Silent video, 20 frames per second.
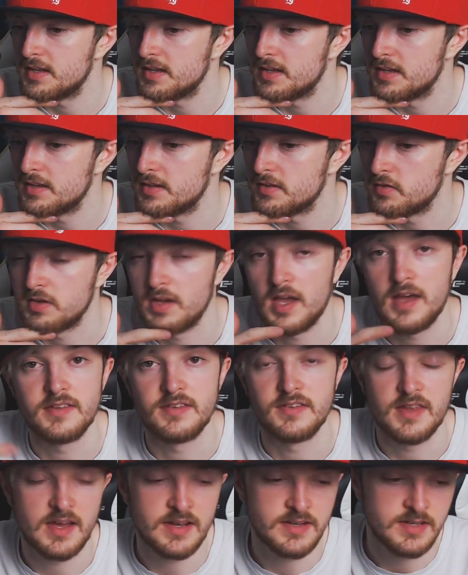So yeah, there's
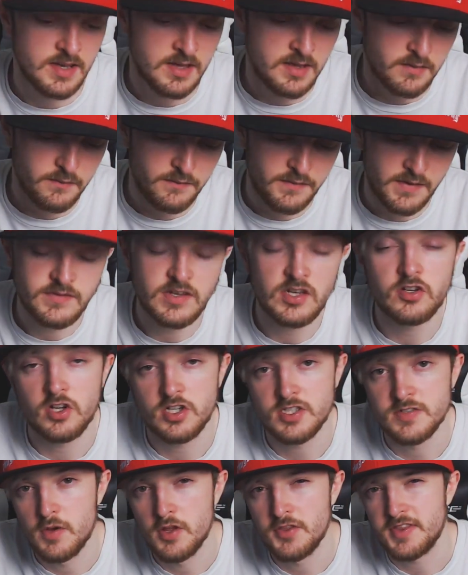that. $15 a
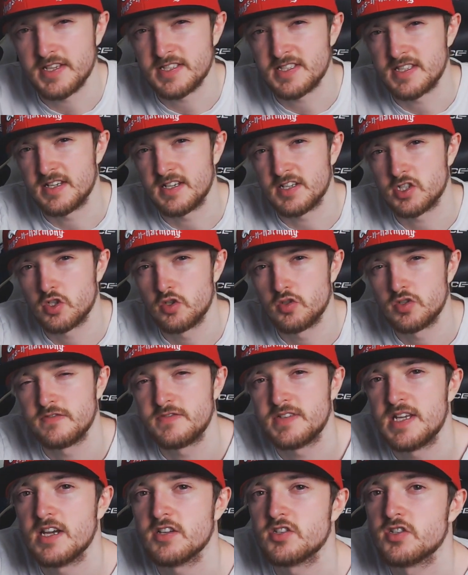month, that's the exclusive
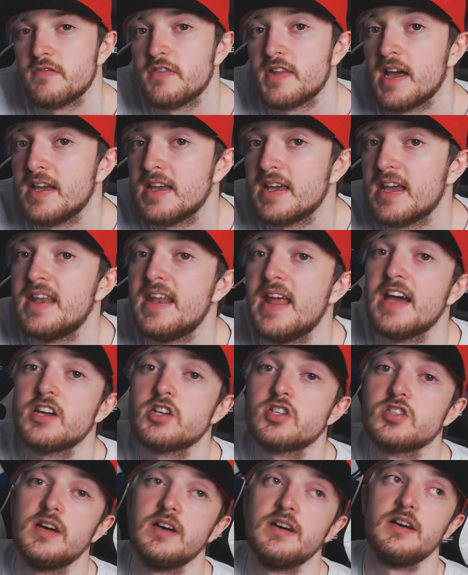tier. So for that you
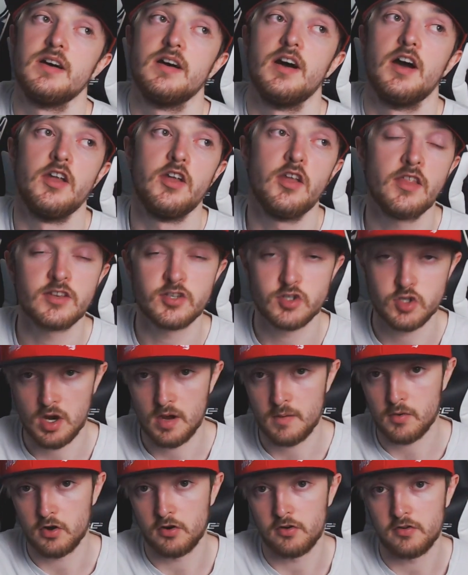get another show I'm
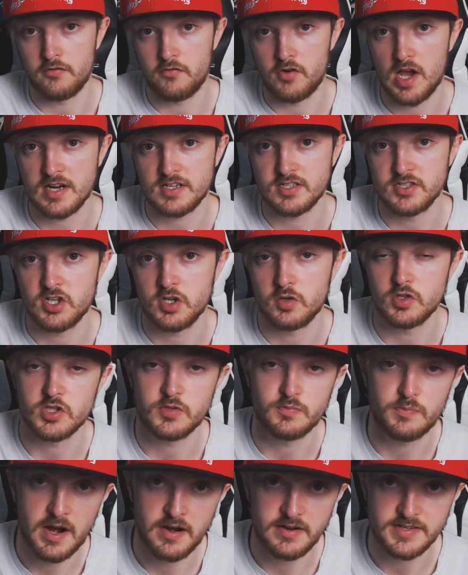currently reacting to, which is
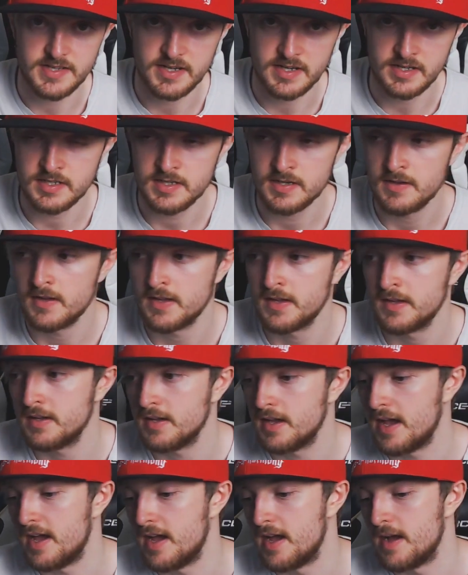Parasite.
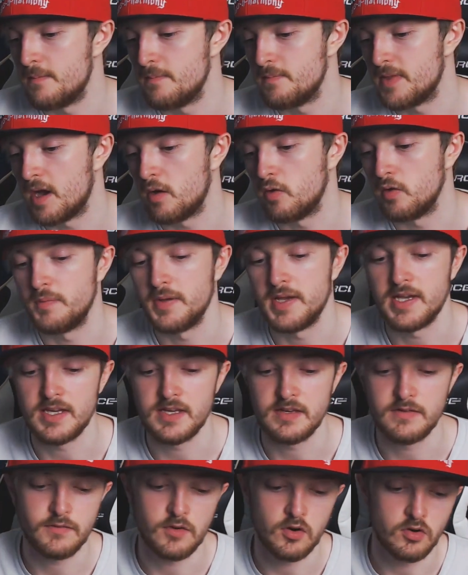That will be
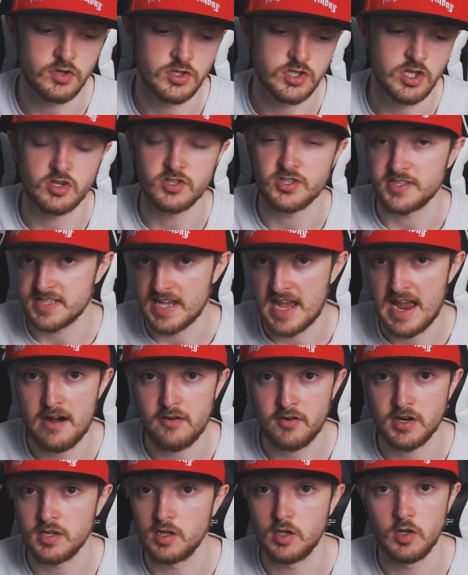for as long as it's
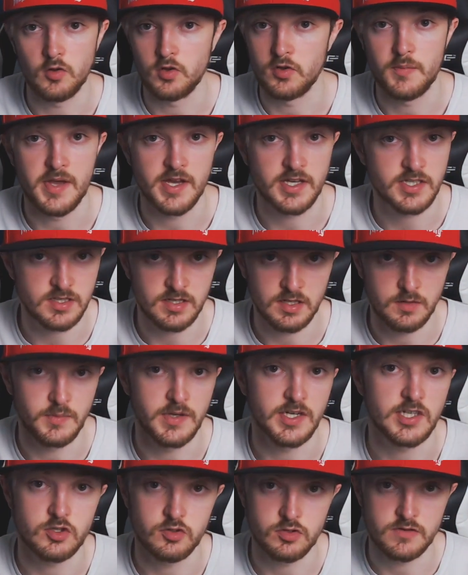airing. It'll be
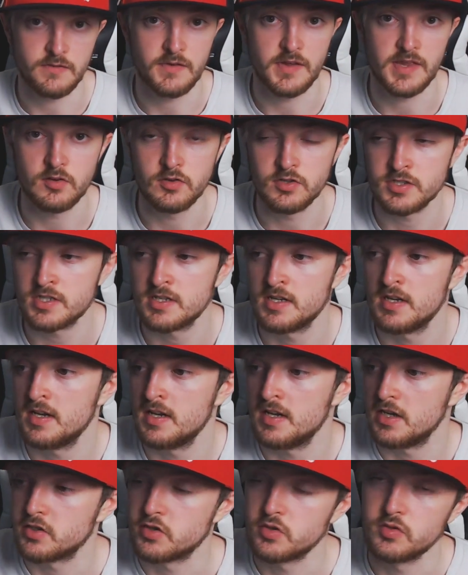exclusive for those.
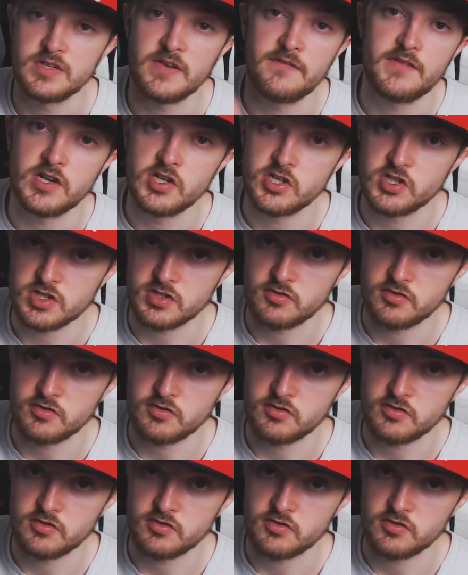As soon as I finish